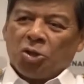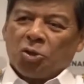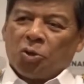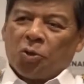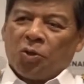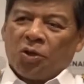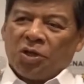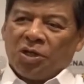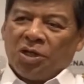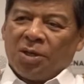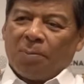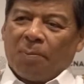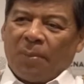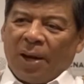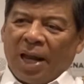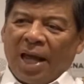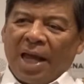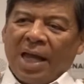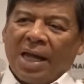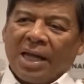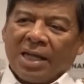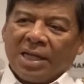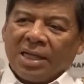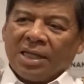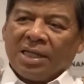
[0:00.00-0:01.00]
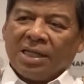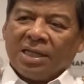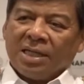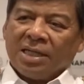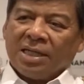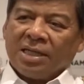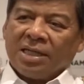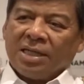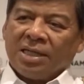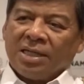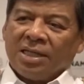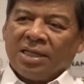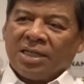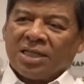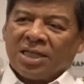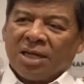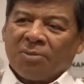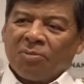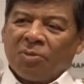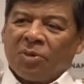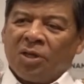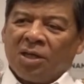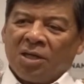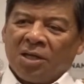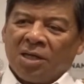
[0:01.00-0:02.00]
So the plan is
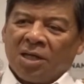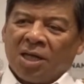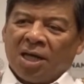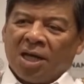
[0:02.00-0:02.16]
something